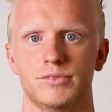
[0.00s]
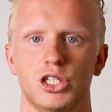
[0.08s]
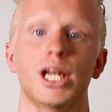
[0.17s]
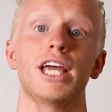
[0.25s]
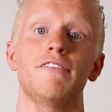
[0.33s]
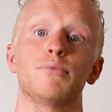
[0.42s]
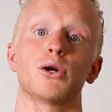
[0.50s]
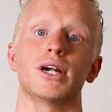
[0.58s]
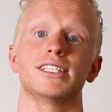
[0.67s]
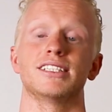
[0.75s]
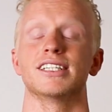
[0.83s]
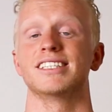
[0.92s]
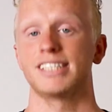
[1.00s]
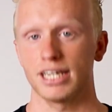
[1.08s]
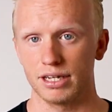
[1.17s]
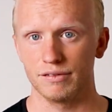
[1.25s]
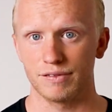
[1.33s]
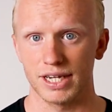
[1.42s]
So now you've progressed to the
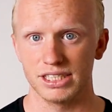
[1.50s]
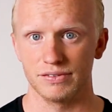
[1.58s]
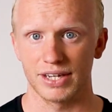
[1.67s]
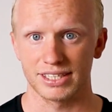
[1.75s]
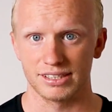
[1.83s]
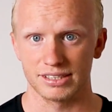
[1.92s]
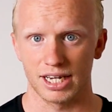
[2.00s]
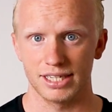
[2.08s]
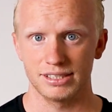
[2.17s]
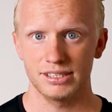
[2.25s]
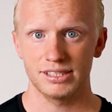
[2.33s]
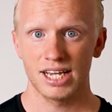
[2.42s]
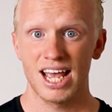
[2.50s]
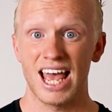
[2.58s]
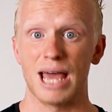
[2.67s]
second phase of exercises,